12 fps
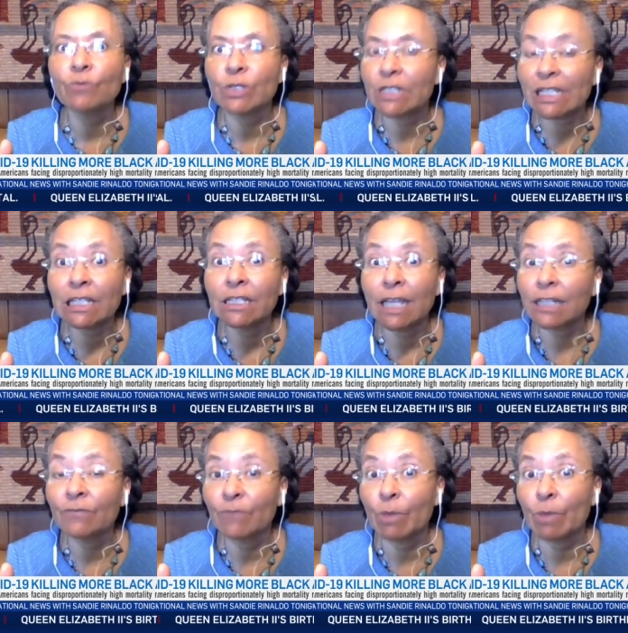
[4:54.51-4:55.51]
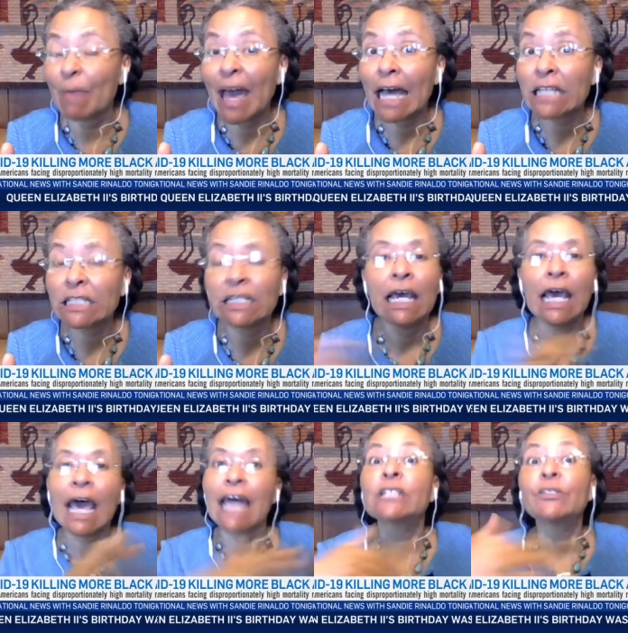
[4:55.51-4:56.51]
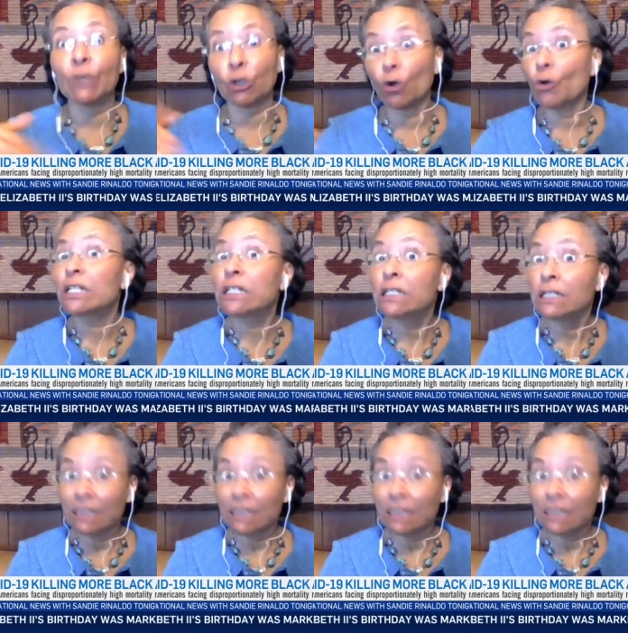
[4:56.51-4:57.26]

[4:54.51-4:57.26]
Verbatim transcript: we're disconnected from the past, and as if the current